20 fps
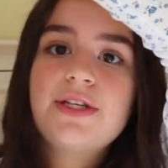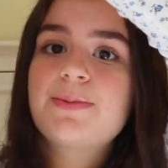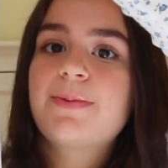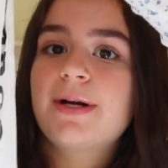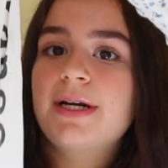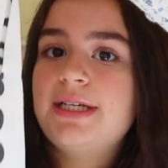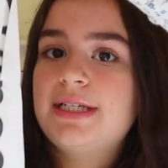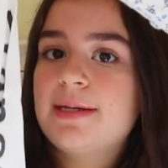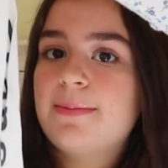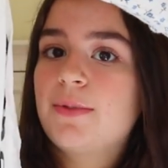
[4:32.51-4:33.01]
It's
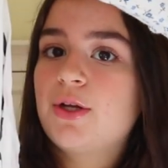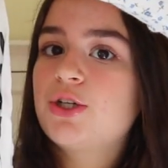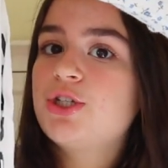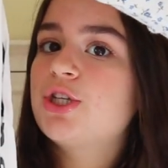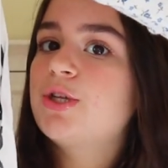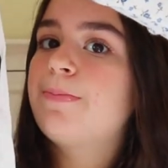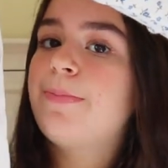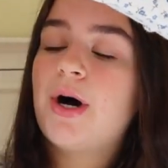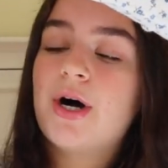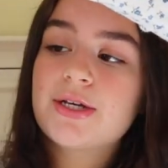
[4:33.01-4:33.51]
pretty similar
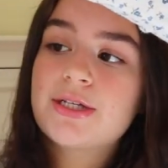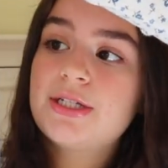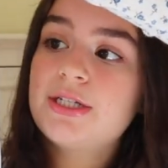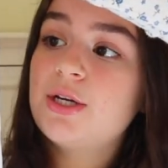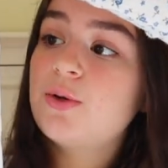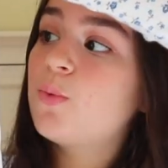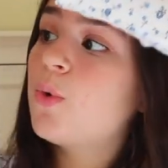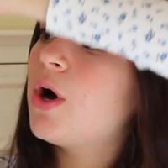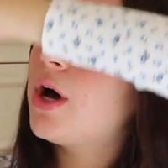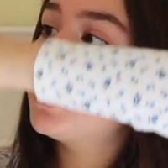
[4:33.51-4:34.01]
to the
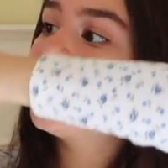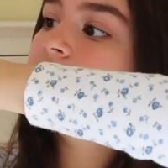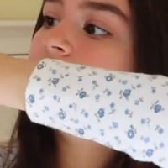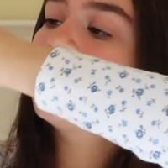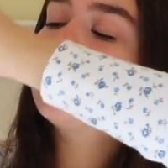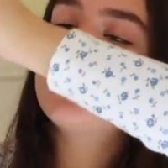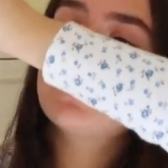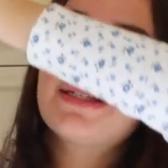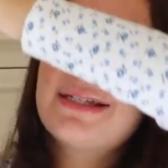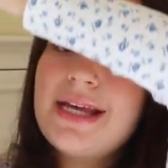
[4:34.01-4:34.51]
Boston one,
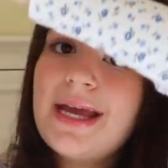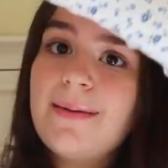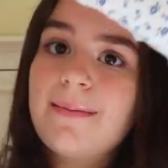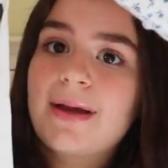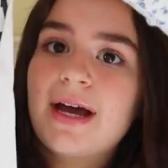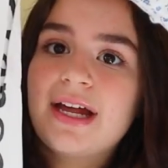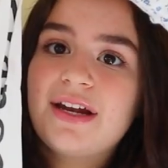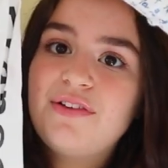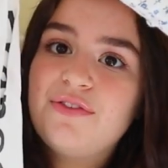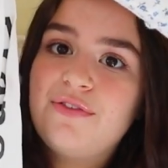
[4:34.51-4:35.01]
like the
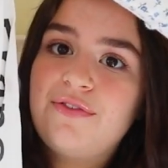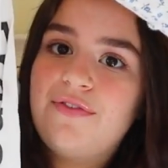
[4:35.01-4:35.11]
same kind of